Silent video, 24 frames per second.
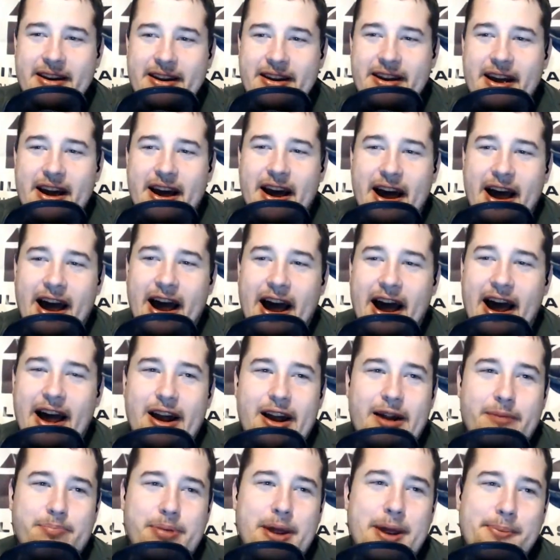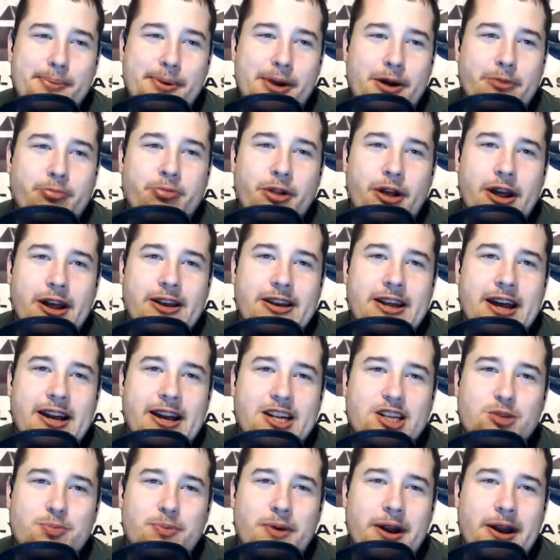I, I people are playing
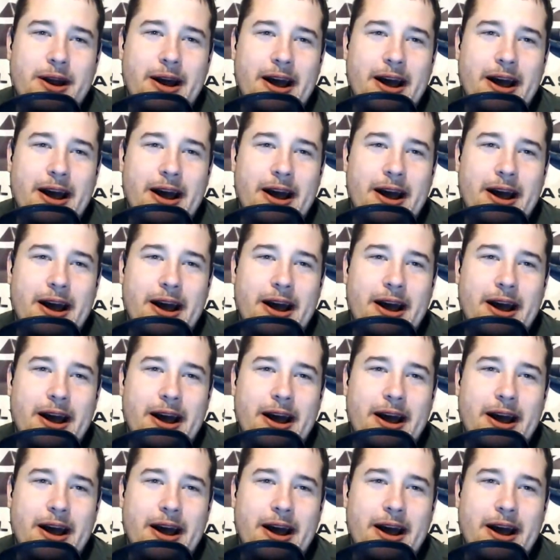Dennis Pitta.